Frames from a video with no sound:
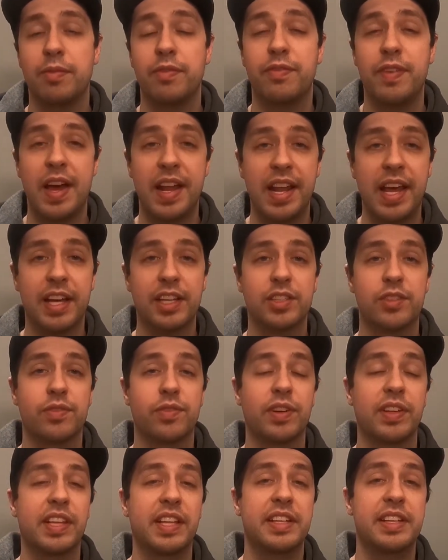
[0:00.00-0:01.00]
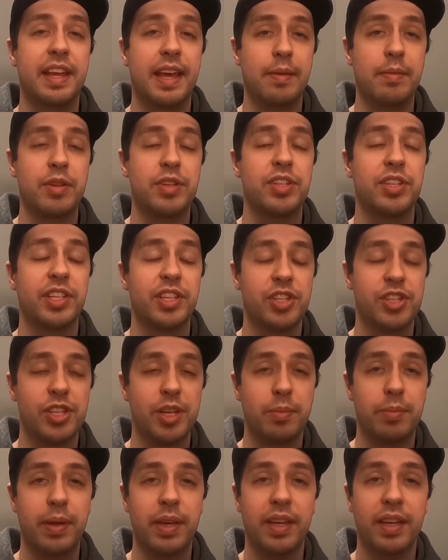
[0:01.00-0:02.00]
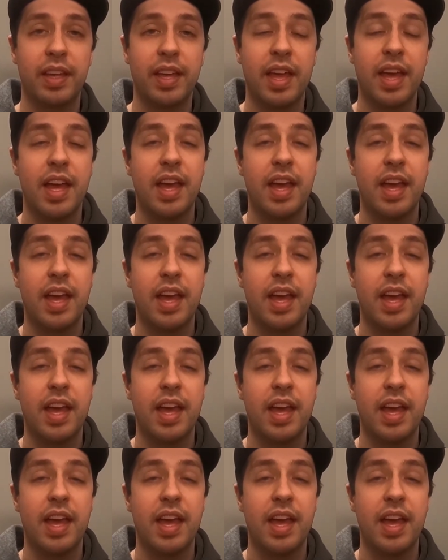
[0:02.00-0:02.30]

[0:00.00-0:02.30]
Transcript: FedEx for the damage in the shipping.